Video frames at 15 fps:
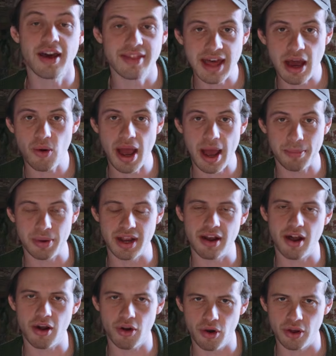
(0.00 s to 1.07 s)
And that will happen in
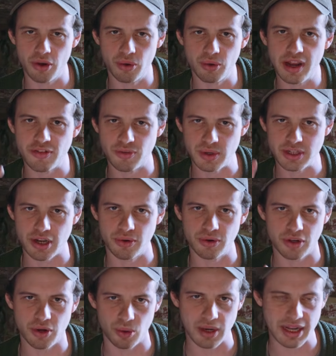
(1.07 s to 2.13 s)
our oil if we
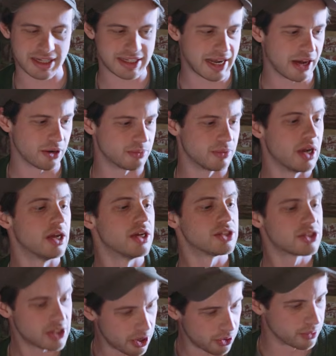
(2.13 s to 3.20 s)
don't cool it down.
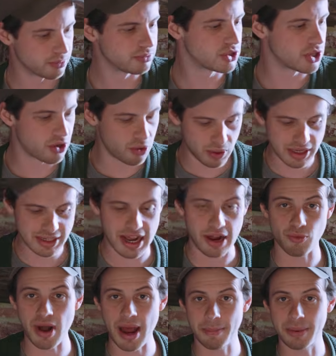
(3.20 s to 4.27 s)
So, to cool it
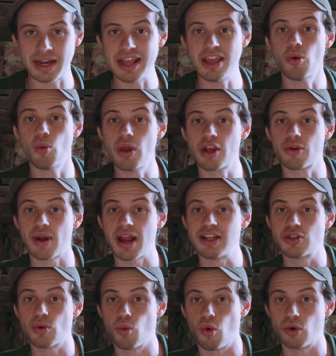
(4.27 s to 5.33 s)
down rapidly, we
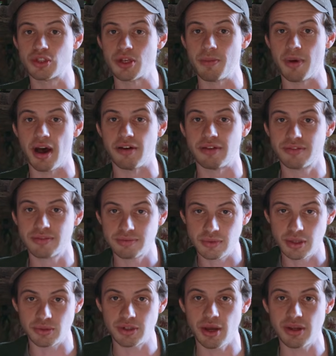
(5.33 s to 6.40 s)
create a water bath.
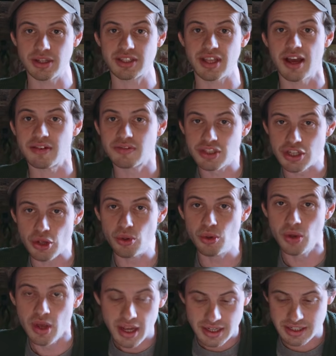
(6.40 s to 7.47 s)
You'll notice that I have
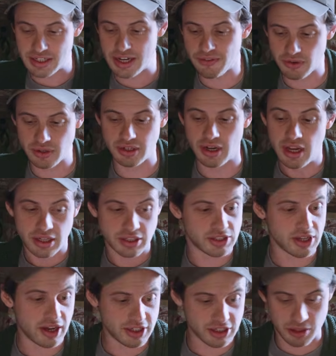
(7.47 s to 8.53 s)
2 different
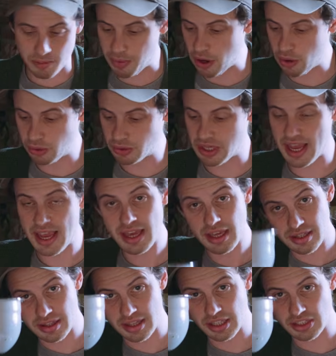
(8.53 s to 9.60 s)
sized bowls
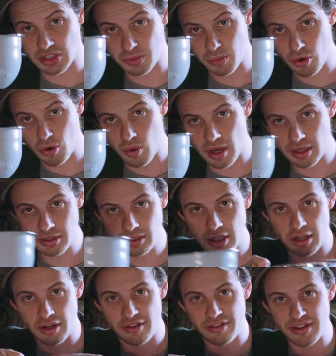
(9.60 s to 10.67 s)
here. This small one
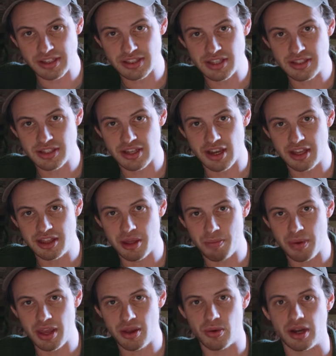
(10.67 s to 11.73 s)
fits inside the
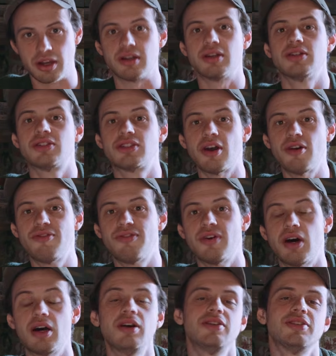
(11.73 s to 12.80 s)
big one. So
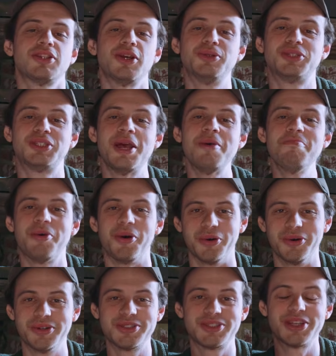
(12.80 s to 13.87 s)
far, so
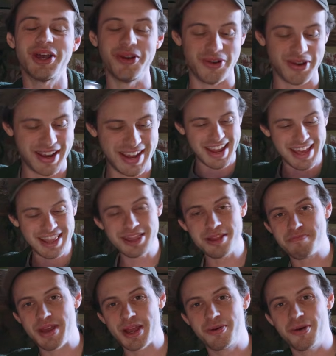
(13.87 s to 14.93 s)
simple. So, in the
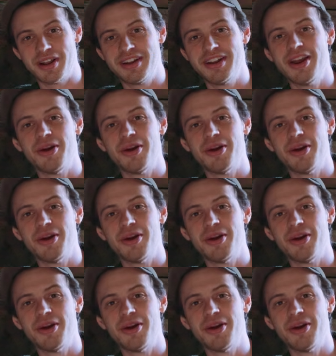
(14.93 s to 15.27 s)
big one,